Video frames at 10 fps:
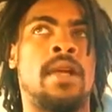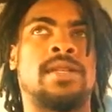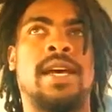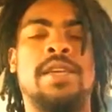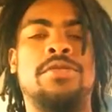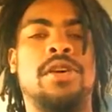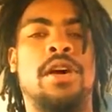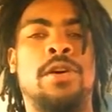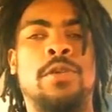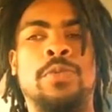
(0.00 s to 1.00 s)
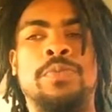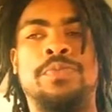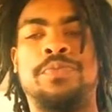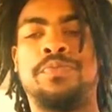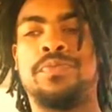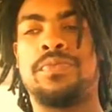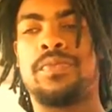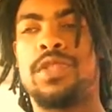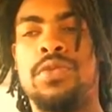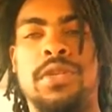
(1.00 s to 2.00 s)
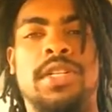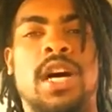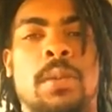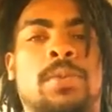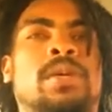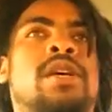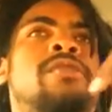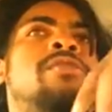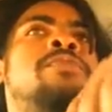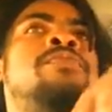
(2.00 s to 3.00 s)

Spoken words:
say you go to a job or whatever,